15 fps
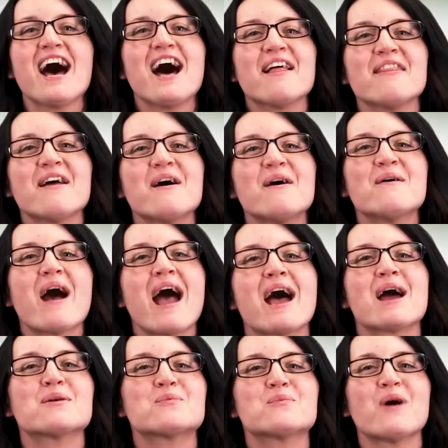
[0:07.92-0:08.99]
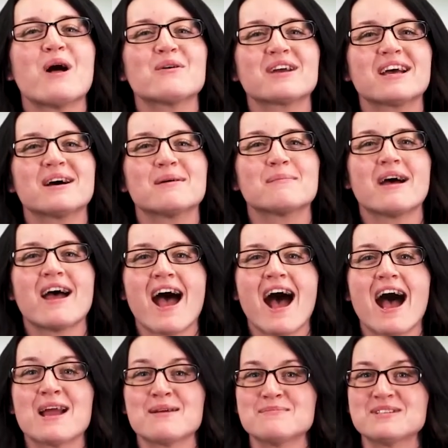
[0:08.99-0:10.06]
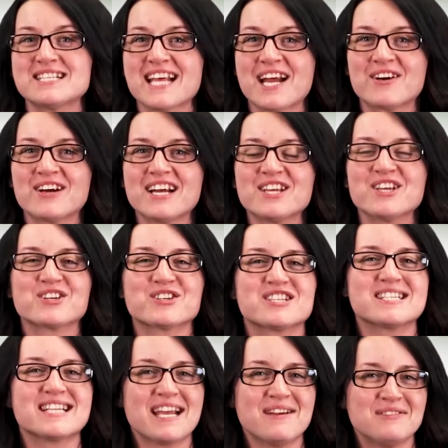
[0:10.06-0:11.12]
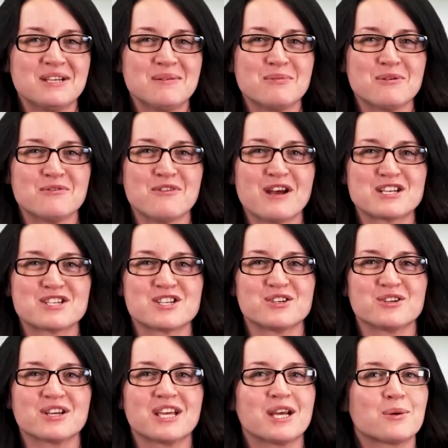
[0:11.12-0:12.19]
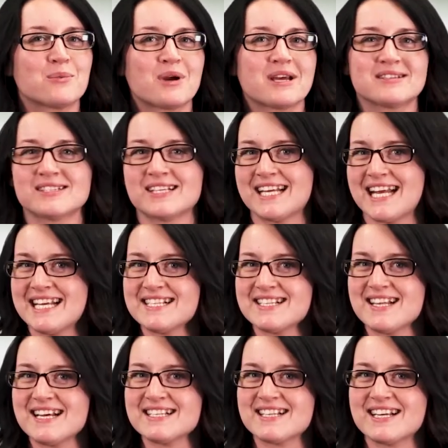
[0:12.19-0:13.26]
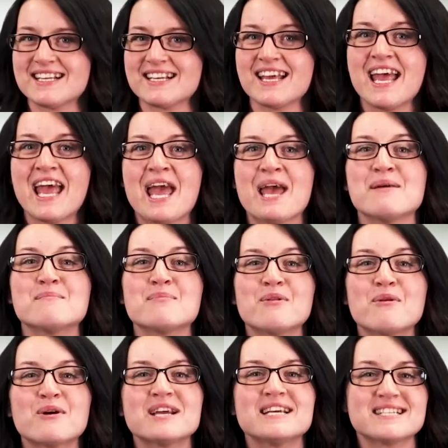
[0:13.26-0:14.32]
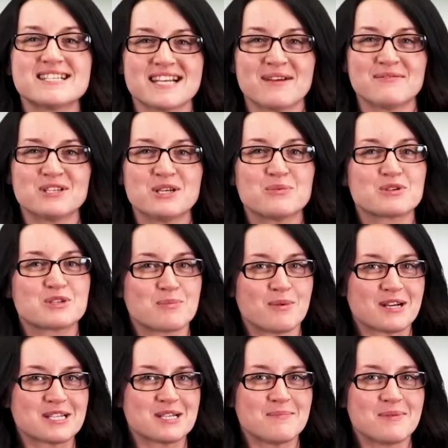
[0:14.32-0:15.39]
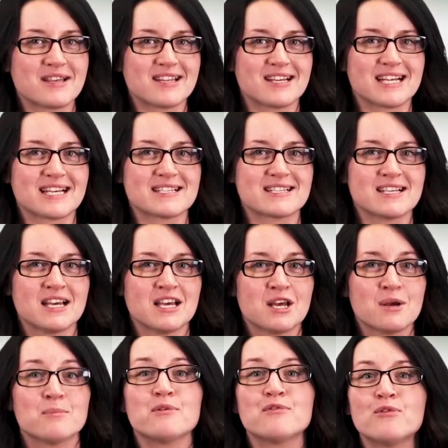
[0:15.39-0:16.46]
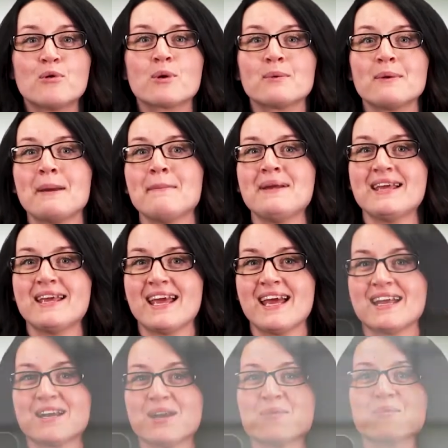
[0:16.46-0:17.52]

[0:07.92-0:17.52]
Hello and welcome. I'm Sarah, your safety professional, here with today's lesson, Employee Safety Responsibilities. Before we begin,